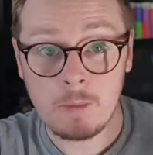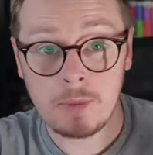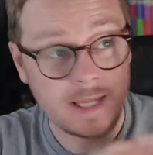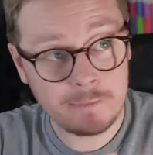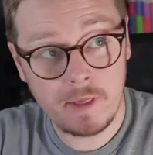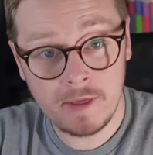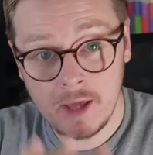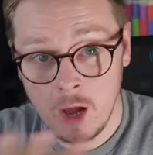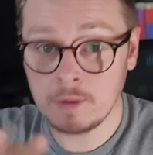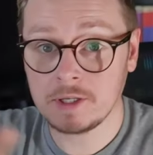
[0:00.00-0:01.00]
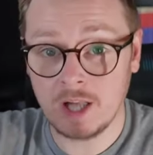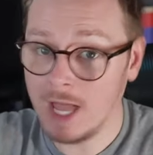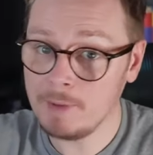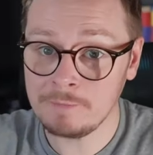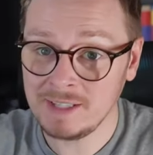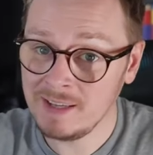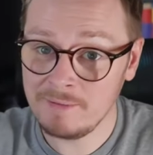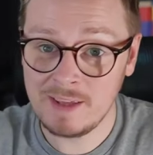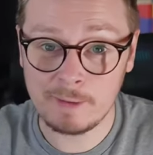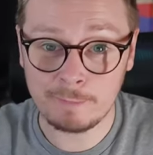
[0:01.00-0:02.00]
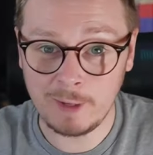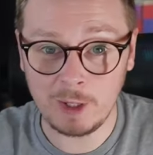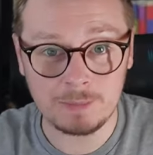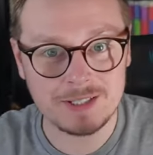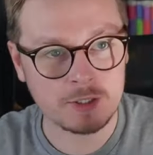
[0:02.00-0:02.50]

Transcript: But given that the current climate of TV and film is